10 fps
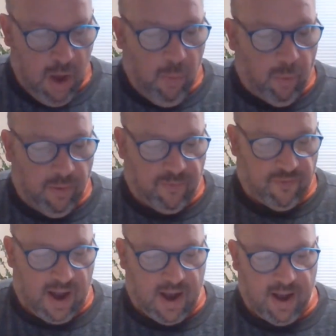Word
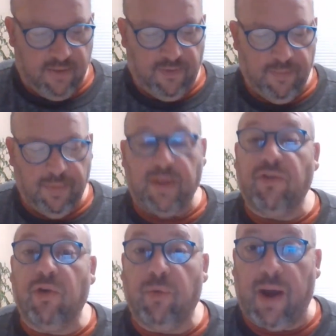5
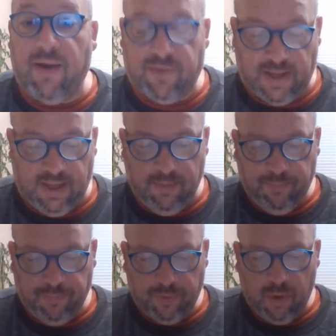is gravity.
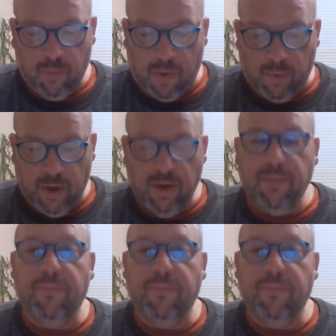What word?